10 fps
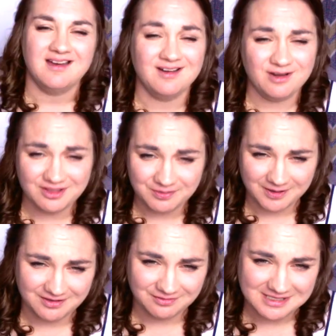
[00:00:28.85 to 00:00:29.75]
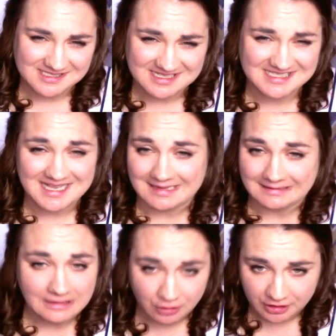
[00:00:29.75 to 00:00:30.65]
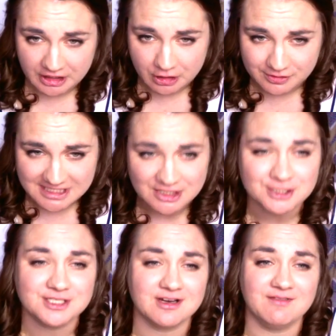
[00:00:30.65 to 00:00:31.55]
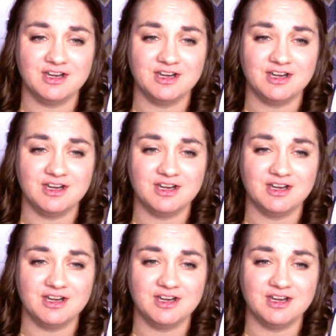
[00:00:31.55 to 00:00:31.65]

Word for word: Another part of the reason is that literally no teachers are given